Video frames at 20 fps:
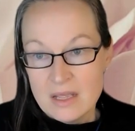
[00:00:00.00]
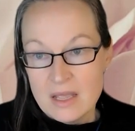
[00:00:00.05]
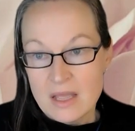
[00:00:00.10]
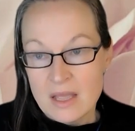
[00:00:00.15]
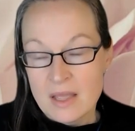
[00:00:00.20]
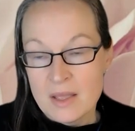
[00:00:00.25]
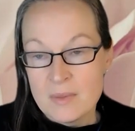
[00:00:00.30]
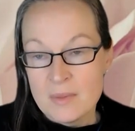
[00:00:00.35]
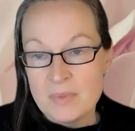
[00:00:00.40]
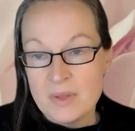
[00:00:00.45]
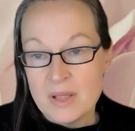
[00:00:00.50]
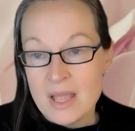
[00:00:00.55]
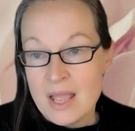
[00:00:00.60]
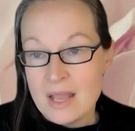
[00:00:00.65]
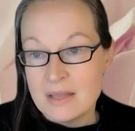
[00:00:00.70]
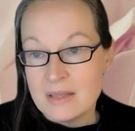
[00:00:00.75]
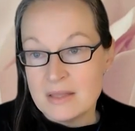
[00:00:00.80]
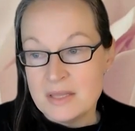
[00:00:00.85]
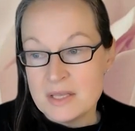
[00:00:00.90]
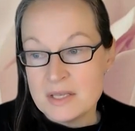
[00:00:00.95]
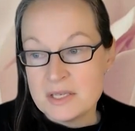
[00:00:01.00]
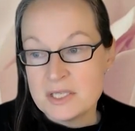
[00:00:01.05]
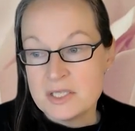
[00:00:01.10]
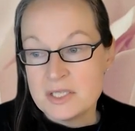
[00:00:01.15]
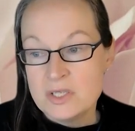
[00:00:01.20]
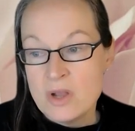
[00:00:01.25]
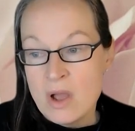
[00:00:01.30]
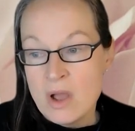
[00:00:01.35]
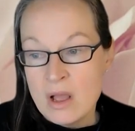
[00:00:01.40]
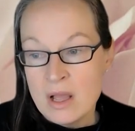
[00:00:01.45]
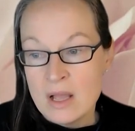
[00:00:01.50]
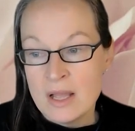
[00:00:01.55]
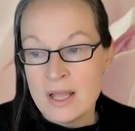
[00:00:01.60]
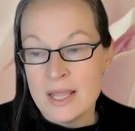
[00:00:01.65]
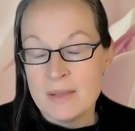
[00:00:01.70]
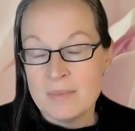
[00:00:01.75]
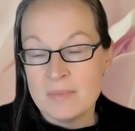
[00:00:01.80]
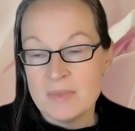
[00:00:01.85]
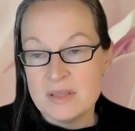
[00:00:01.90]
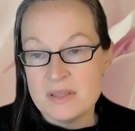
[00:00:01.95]
But at this
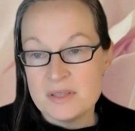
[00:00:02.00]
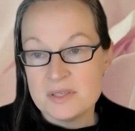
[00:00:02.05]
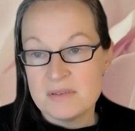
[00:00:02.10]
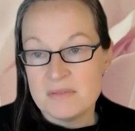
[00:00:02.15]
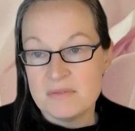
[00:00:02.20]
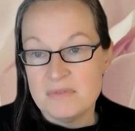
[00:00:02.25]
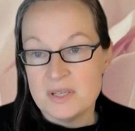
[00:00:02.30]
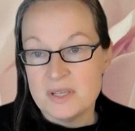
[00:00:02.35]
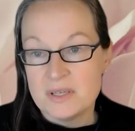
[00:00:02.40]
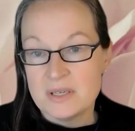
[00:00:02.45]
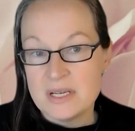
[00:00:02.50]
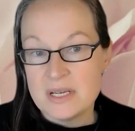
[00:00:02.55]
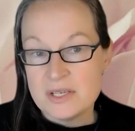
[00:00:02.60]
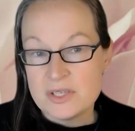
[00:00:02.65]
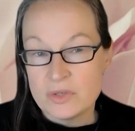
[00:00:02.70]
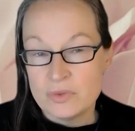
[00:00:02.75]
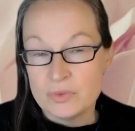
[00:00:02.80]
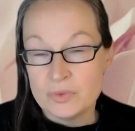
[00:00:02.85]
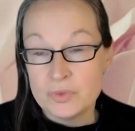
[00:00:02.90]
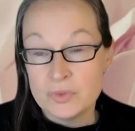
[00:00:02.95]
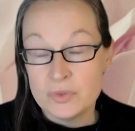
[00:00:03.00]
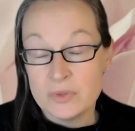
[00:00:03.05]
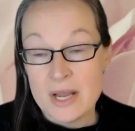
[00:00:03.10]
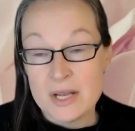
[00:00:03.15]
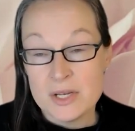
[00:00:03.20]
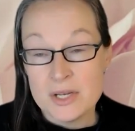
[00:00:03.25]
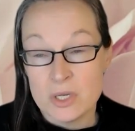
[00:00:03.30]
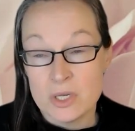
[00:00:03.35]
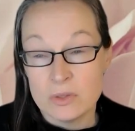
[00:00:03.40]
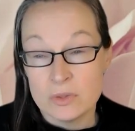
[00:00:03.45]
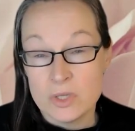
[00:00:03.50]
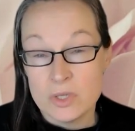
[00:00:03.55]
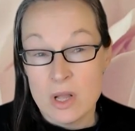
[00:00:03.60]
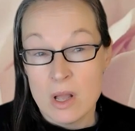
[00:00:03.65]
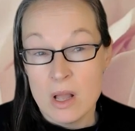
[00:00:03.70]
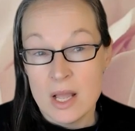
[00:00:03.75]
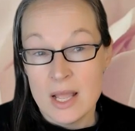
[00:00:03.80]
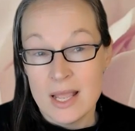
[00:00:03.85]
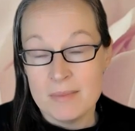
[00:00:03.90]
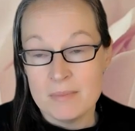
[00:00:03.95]
time, this very sort of fragile
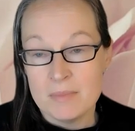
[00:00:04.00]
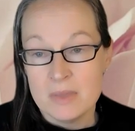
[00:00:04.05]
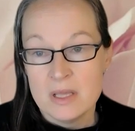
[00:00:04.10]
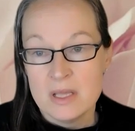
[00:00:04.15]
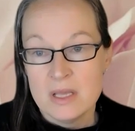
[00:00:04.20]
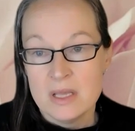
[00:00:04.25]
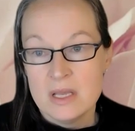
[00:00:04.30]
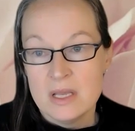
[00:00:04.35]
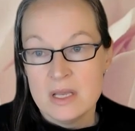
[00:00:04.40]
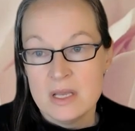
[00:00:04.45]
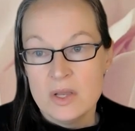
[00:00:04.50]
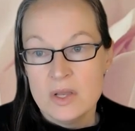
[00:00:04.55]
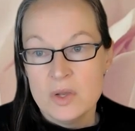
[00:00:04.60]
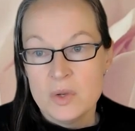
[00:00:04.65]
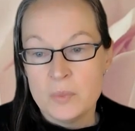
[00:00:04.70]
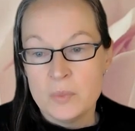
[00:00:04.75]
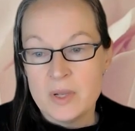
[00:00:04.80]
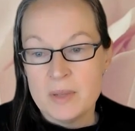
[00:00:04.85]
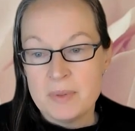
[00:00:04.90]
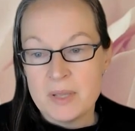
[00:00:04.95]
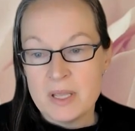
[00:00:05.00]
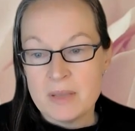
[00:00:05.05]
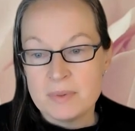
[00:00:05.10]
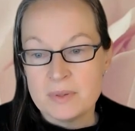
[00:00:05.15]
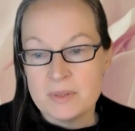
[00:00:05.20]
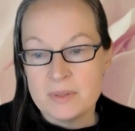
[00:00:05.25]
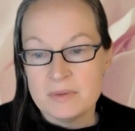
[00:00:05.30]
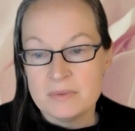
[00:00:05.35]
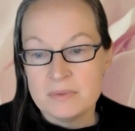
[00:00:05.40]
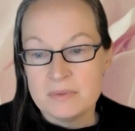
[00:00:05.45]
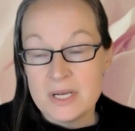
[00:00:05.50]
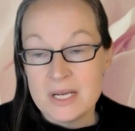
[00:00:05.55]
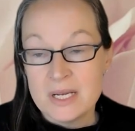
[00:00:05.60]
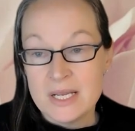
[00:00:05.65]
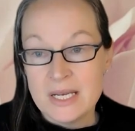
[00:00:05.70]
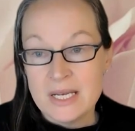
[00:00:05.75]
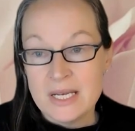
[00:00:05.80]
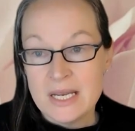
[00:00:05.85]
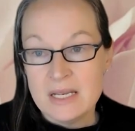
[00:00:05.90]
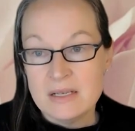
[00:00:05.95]
time, where people are really
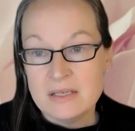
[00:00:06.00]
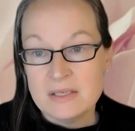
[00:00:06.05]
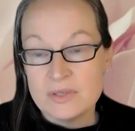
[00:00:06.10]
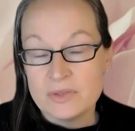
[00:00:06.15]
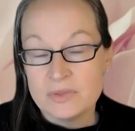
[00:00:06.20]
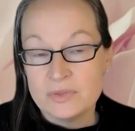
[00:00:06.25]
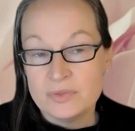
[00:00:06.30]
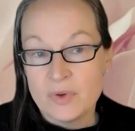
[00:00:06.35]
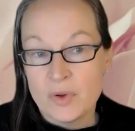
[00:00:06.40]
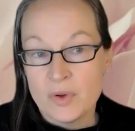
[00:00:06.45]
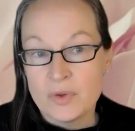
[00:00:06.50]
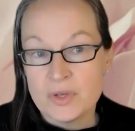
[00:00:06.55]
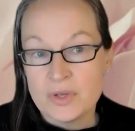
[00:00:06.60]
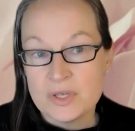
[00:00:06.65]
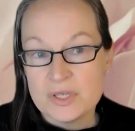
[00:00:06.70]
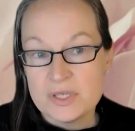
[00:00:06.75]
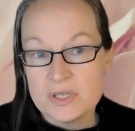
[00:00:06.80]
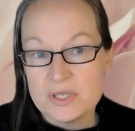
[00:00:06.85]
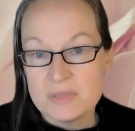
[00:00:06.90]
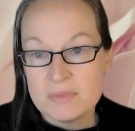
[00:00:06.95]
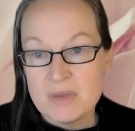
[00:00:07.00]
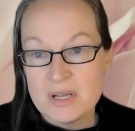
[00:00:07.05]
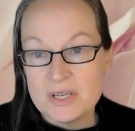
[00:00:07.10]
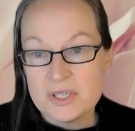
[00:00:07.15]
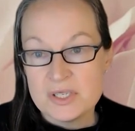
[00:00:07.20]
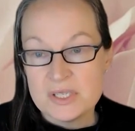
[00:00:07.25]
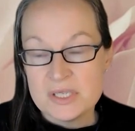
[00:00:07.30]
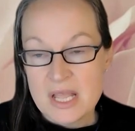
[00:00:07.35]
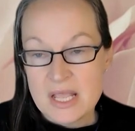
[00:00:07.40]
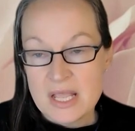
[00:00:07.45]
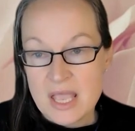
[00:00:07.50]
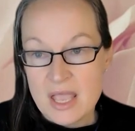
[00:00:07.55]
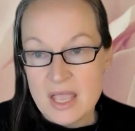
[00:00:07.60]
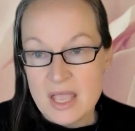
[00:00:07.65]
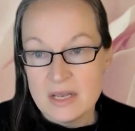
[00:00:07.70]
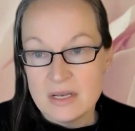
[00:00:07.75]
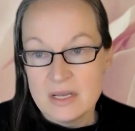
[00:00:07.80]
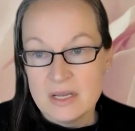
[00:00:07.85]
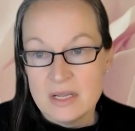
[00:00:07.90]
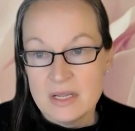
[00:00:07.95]
needing to focus as much as they
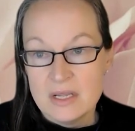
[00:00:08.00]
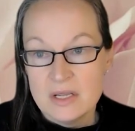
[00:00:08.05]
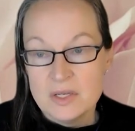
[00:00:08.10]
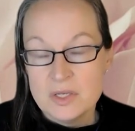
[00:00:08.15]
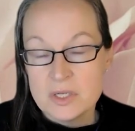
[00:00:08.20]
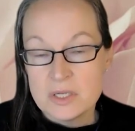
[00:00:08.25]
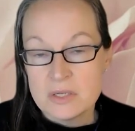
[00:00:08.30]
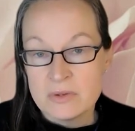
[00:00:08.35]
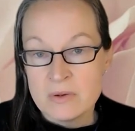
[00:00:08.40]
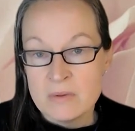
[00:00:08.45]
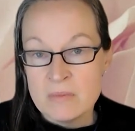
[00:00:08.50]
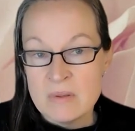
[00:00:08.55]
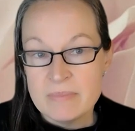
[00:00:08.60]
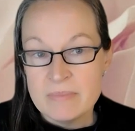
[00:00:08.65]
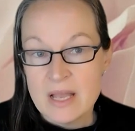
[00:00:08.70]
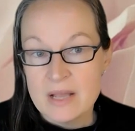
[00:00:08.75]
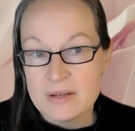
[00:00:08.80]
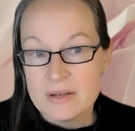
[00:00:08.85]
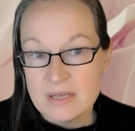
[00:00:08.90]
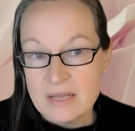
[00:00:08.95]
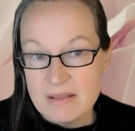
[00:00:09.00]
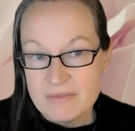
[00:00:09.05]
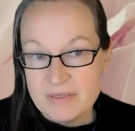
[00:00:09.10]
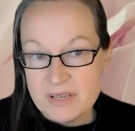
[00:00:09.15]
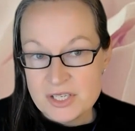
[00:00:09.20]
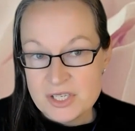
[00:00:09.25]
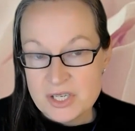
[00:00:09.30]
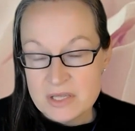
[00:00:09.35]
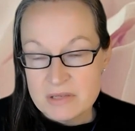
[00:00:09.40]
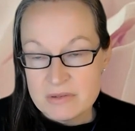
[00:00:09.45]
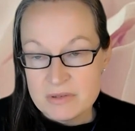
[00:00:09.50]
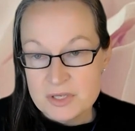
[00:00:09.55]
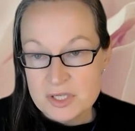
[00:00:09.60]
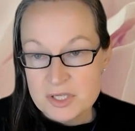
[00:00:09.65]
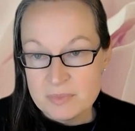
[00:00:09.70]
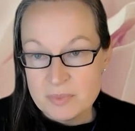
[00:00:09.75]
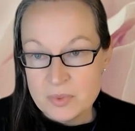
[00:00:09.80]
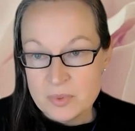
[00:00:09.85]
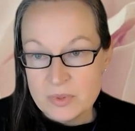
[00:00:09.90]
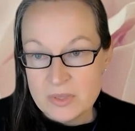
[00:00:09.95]
can to remember how to love each other and
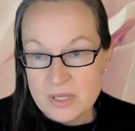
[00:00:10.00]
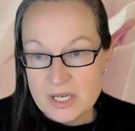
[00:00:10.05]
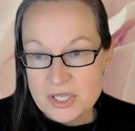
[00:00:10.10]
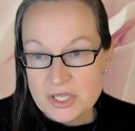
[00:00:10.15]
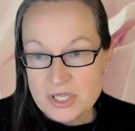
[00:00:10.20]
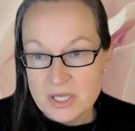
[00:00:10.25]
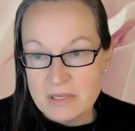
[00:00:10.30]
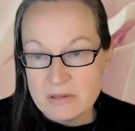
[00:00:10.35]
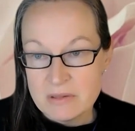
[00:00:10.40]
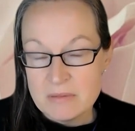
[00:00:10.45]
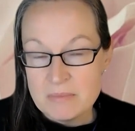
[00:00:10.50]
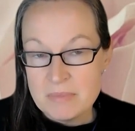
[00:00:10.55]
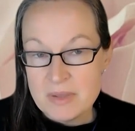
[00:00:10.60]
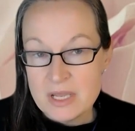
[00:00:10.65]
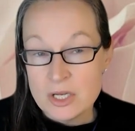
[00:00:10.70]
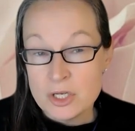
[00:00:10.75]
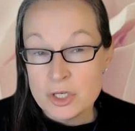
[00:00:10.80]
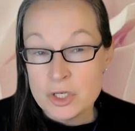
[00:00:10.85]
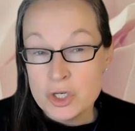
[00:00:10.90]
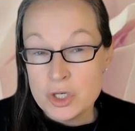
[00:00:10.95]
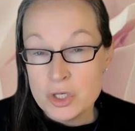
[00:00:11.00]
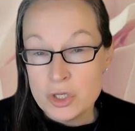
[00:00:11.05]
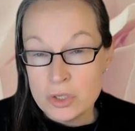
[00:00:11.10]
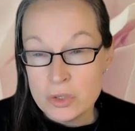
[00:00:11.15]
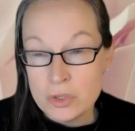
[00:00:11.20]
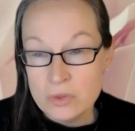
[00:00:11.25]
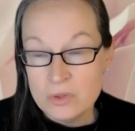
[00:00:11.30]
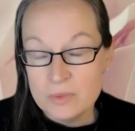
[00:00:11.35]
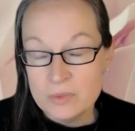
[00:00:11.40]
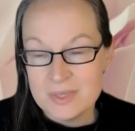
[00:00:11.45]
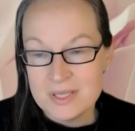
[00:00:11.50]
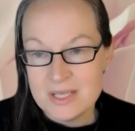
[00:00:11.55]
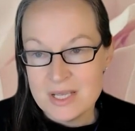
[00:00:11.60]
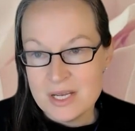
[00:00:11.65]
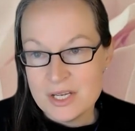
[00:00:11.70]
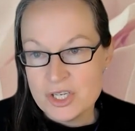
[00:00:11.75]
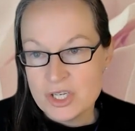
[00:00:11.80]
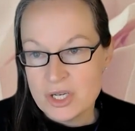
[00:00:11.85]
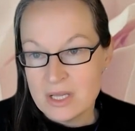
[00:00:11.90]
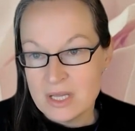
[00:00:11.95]
support each other and be in tune with
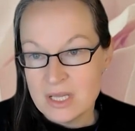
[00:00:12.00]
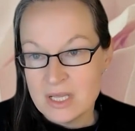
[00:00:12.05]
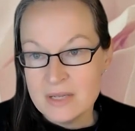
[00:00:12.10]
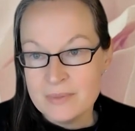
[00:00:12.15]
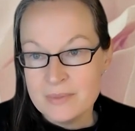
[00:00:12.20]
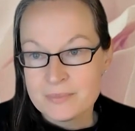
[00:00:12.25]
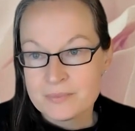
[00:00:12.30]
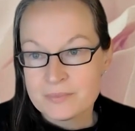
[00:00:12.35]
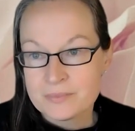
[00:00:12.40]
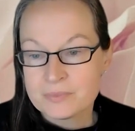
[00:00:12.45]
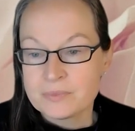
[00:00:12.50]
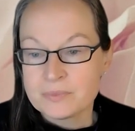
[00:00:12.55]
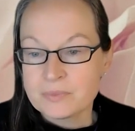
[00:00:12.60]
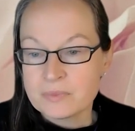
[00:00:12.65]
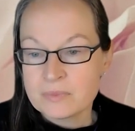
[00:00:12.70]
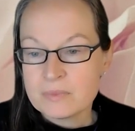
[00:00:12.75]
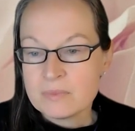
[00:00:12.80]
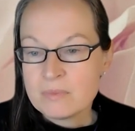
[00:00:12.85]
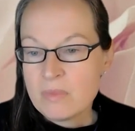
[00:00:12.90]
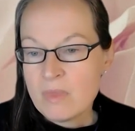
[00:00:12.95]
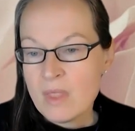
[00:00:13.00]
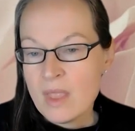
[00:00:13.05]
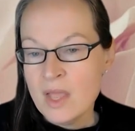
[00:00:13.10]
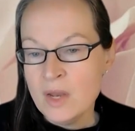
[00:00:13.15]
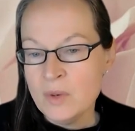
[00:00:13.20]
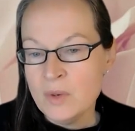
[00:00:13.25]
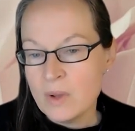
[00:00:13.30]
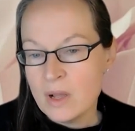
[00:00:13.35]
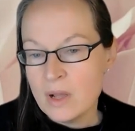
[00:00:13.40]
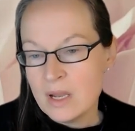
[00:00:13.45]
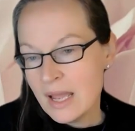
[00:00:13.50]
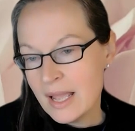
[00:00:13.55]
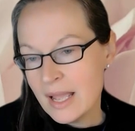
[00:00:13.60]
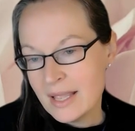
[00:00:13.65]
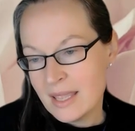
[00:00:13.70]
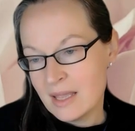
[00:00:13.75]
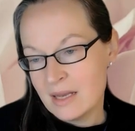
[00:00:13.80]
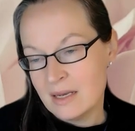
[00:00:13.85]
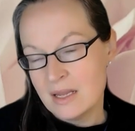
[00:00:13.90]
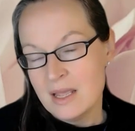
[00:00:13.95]
each other. And while I
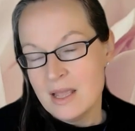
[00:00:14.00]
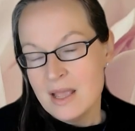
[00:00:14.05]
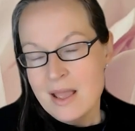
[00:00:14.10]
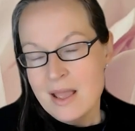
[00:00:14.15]
can